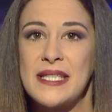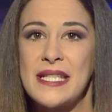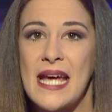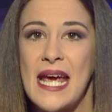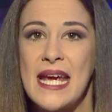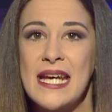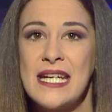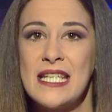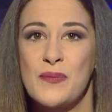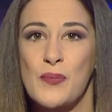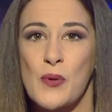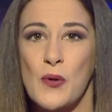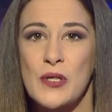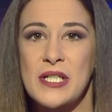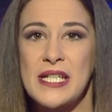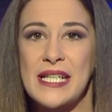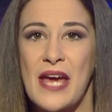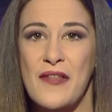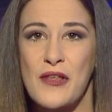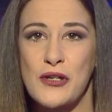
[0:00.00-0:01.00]
Days brought
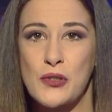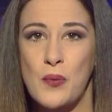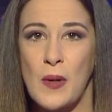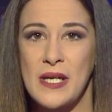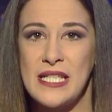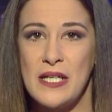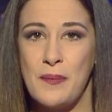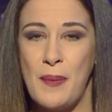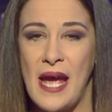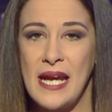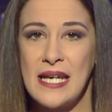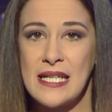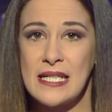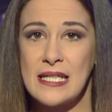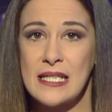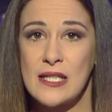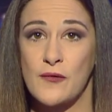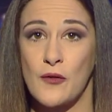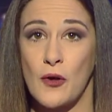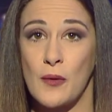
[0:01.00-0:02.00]
together 20
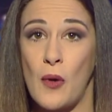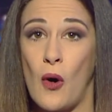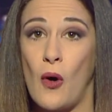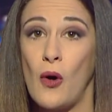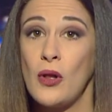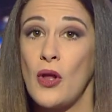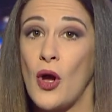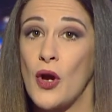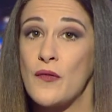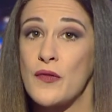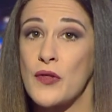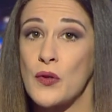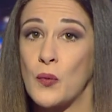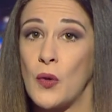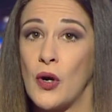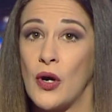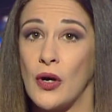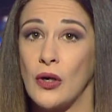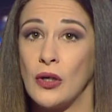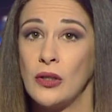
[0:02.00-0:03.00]
painters from all over the
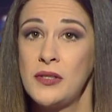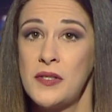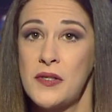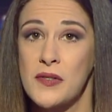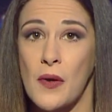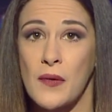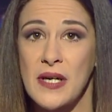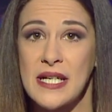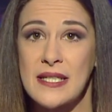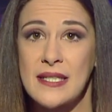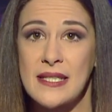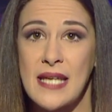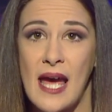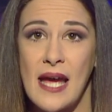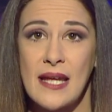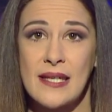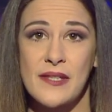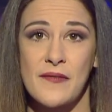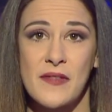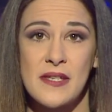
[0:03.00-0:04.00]
world, throwing
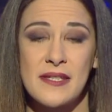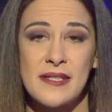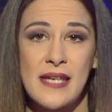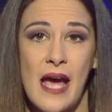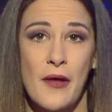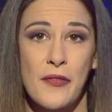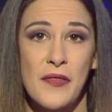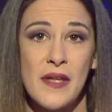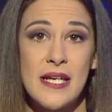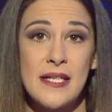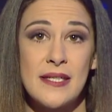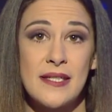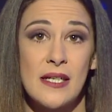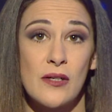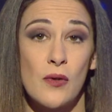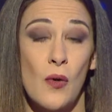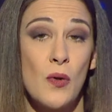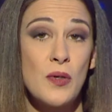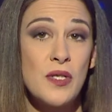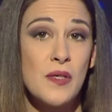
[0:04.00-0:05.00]
sands of the southeast and
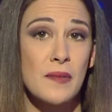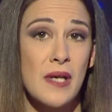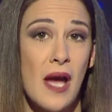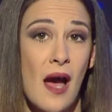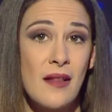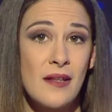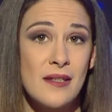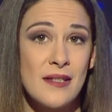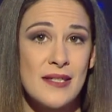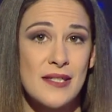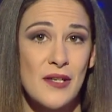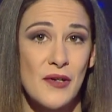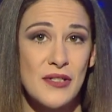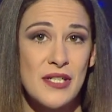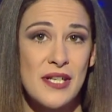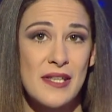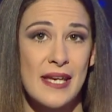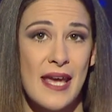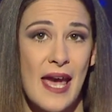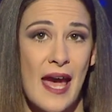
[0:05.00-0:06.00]
autumn colours
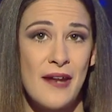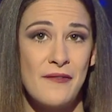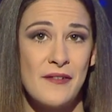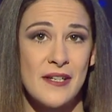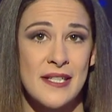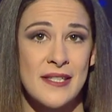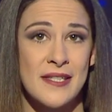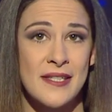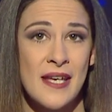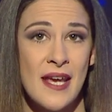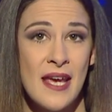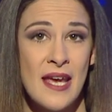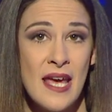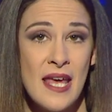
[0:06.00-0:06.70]
onto the canvas.